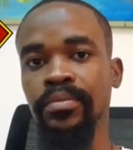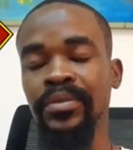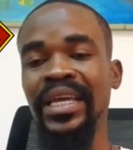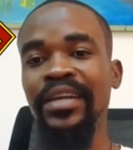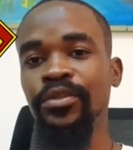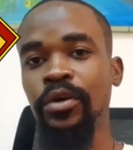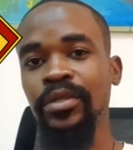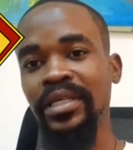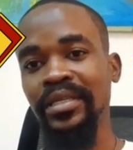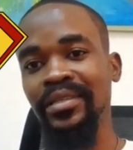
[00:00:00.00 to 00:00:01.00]
They are
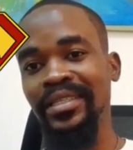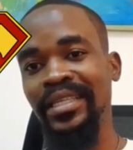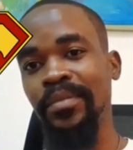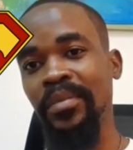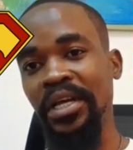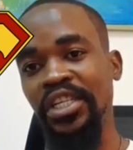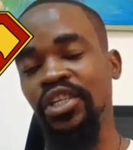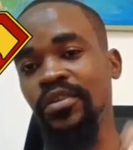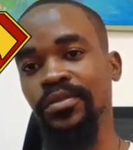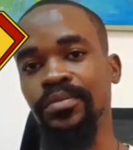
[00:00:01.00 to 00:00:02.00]
not at the same
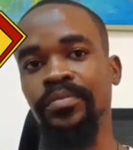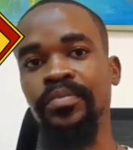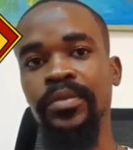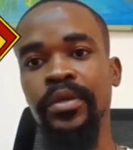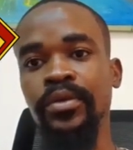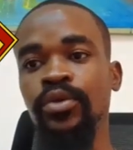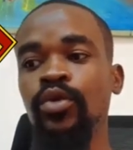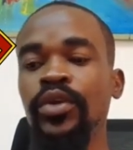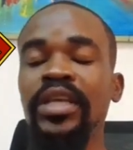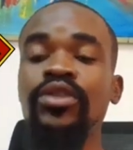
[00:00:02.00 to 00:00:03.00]
echelon. you look at